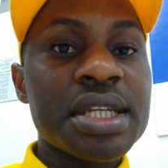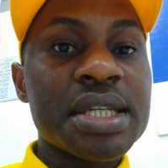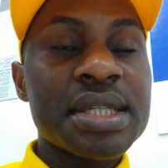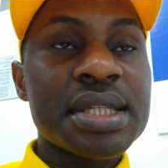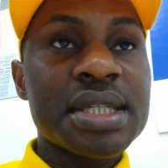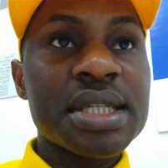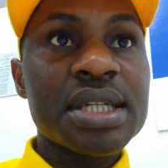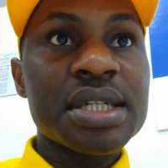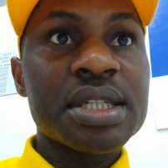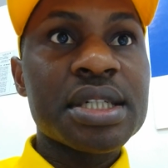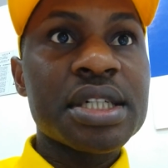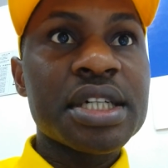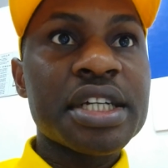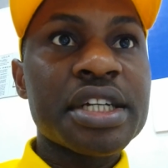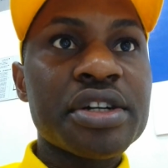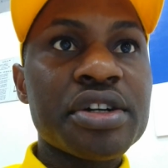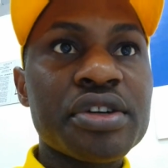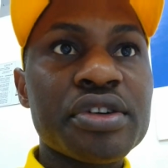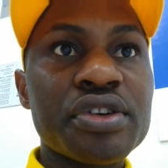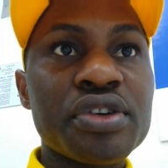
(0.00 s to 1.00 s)
is a
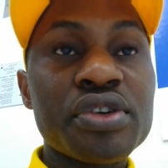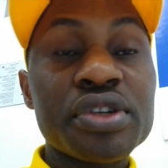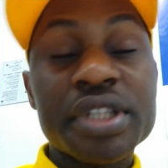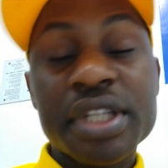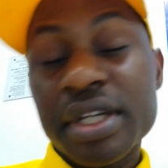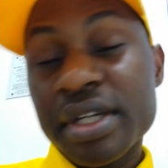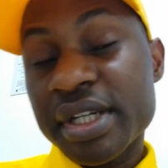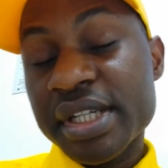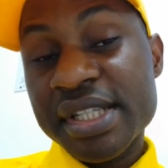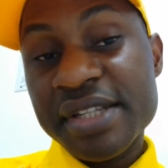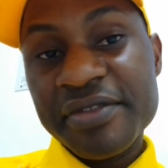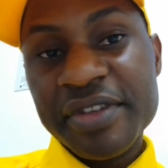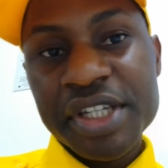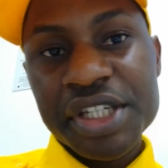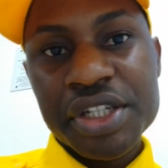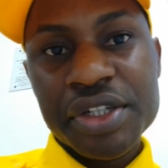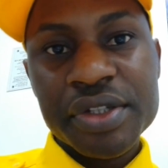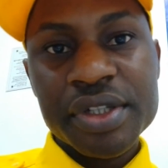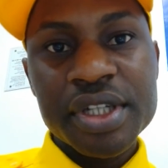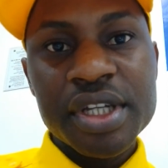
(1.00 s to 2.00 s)
hotel
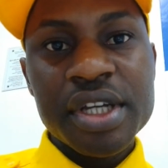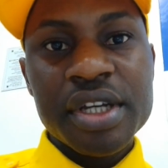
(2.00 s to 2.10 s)
reservation.